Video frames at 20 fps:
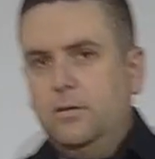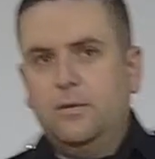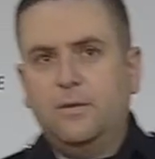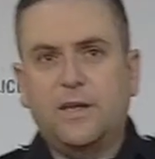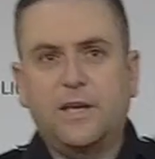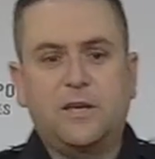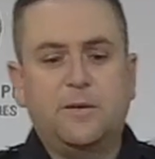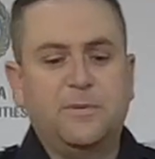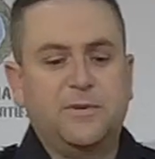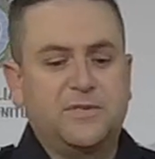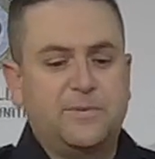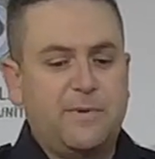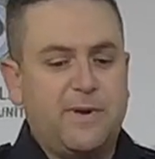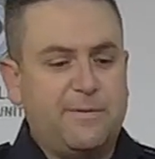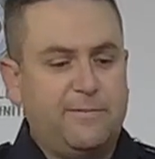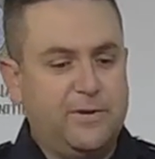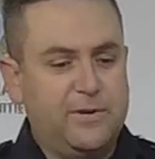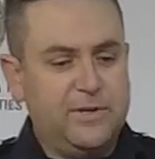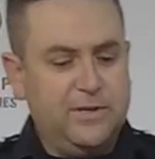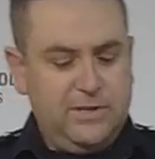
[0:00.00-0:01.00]
Thank you, Mr.
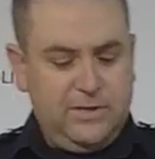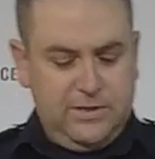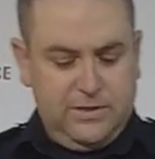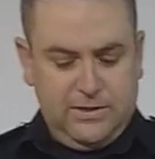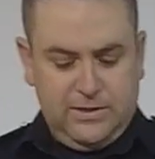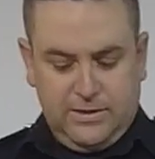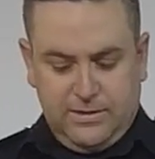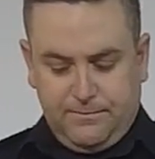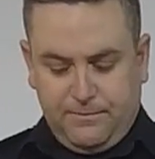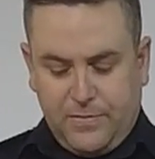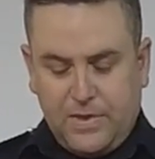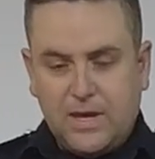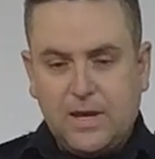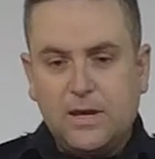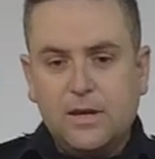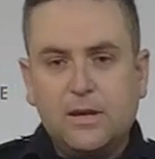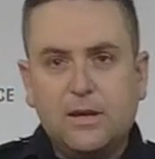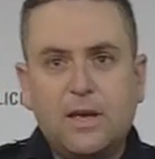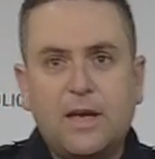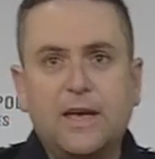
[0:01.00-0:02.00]
Bamford.
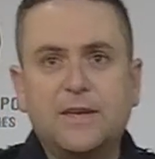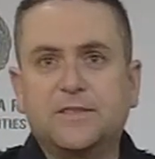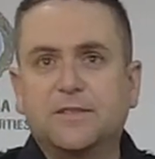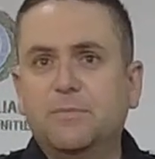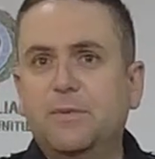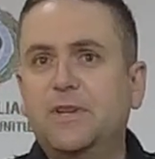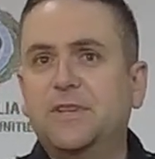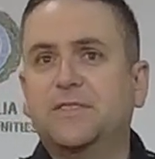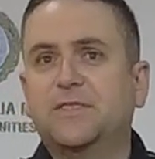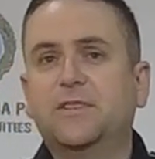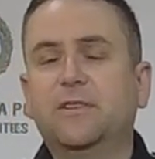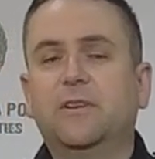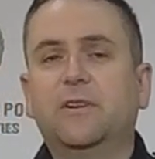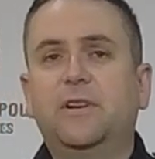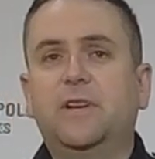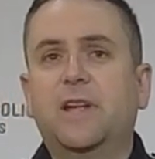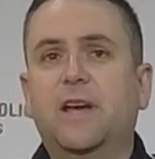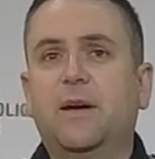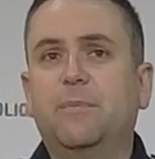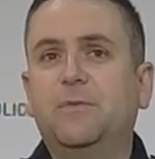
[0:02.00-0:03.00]
As the Minister
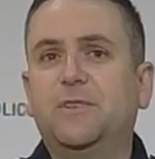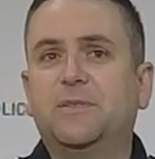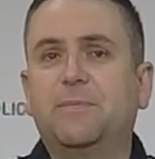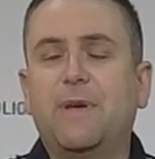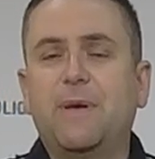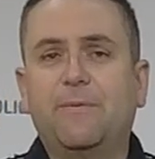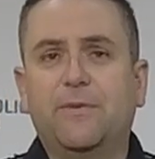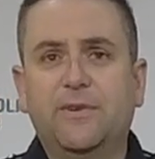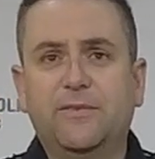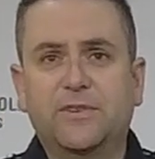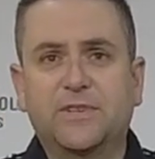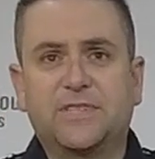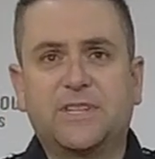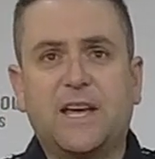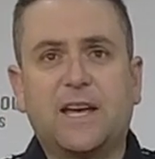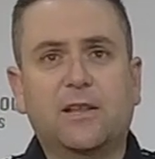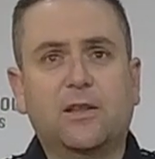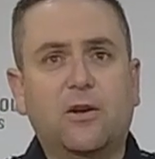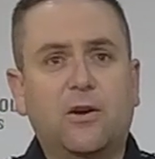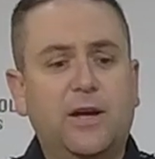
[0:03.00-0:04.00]
and Mr. Bamford have just
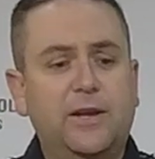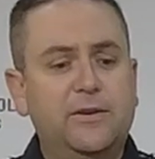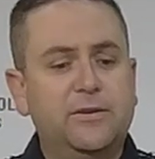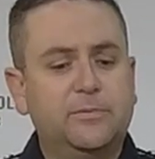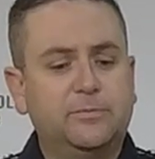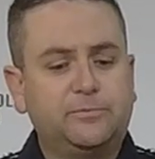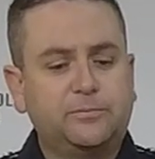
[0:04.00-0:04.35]
outlined,